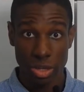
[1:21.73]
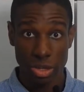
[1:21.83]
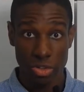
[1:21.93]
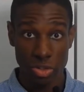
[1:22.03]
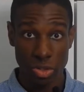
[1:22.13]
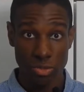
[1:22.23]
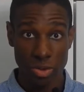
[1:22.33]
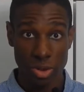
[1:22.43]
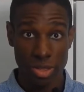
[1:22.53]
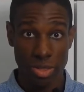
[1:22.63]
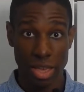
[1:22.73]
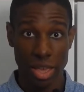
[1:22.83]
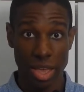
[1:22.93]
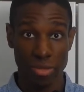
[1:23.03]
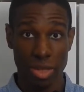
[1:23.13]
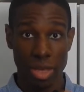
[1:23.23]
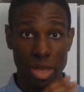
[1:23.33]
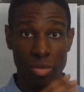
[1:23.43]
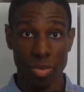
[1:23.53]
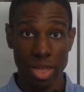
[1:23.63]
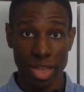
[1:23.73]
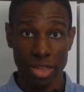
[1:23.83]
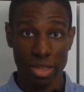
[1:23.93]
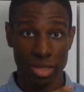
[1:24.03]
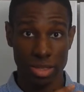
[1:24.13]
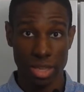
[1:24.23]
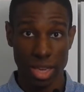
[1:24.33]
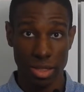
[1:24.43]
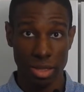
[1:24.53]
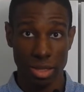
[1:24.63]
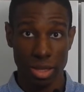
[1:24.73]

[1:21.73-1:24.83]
you should look for ones that have a black skin